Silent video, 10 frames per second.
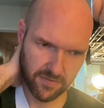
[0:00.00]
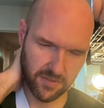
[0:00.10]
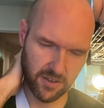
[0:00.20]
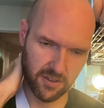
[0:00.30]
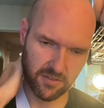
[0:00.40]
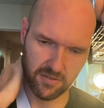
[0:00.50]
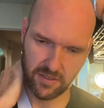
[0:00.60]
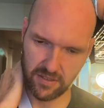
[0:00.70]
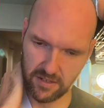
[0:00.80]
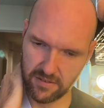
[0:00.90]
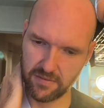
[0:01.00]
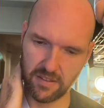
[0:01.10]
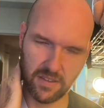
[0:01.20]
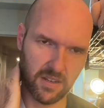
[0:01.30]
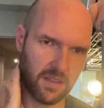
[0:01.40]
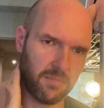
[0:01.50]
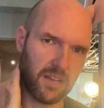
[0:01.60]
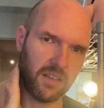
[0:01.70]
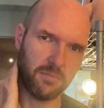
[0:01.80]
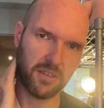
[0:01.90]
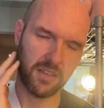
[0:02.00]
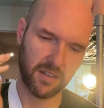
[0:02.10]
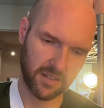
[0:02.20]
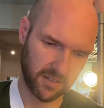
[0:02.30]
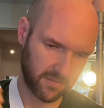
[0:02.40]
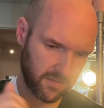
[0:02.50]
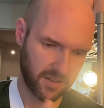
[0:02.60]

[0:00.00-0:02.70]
and then get back up again and